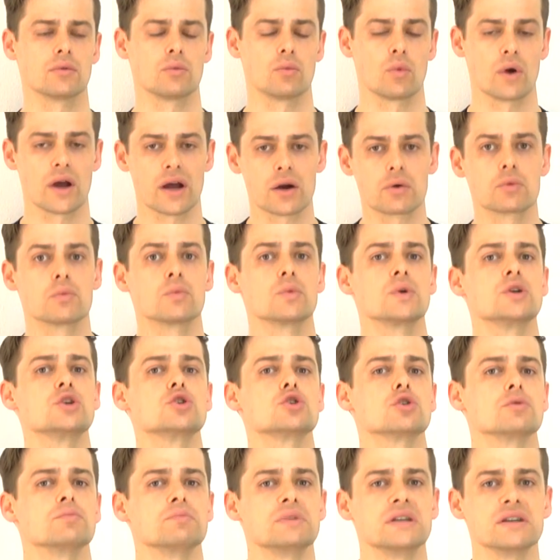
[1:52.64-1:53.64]
where we
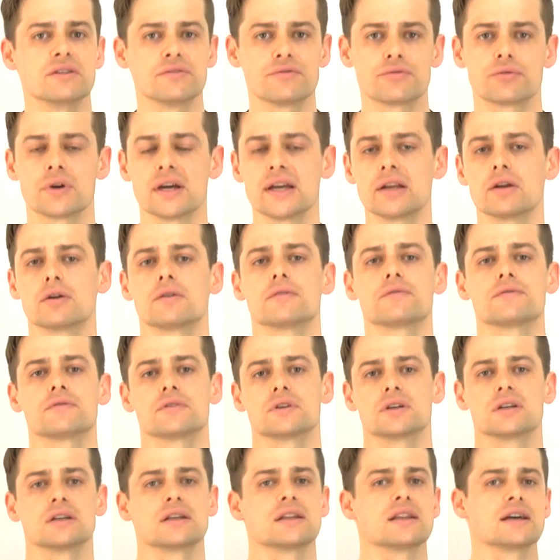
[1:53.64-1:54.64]
should be afraid of
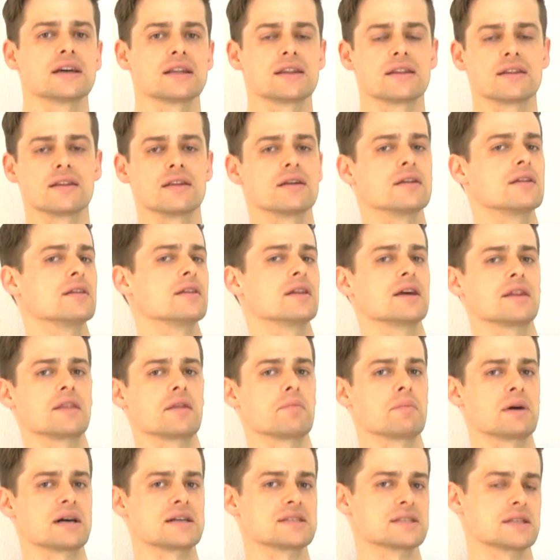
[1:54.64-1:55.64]
that
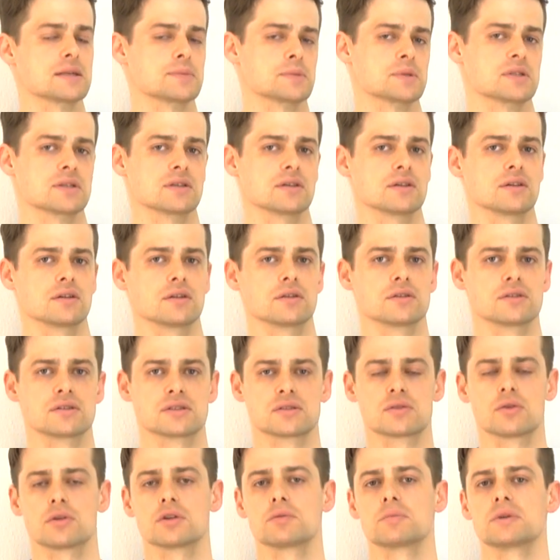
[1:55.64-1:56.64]
the biceps
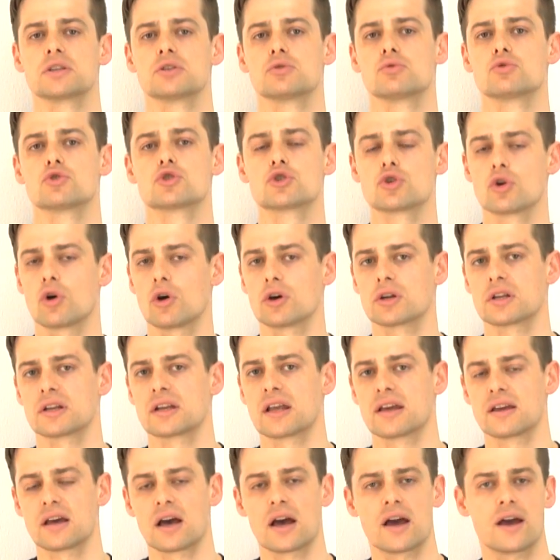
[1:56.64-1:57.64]
is going to be too short
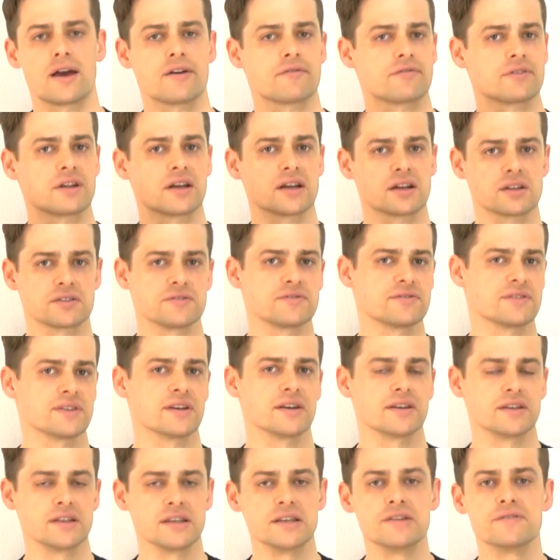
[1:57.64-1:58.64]
and I have negative
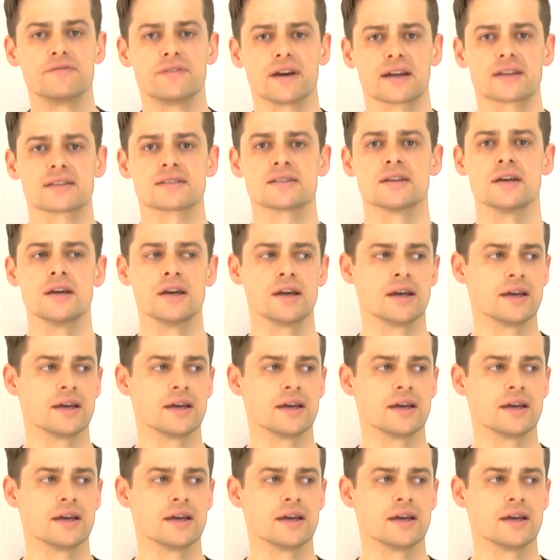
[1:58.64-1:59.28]
effects.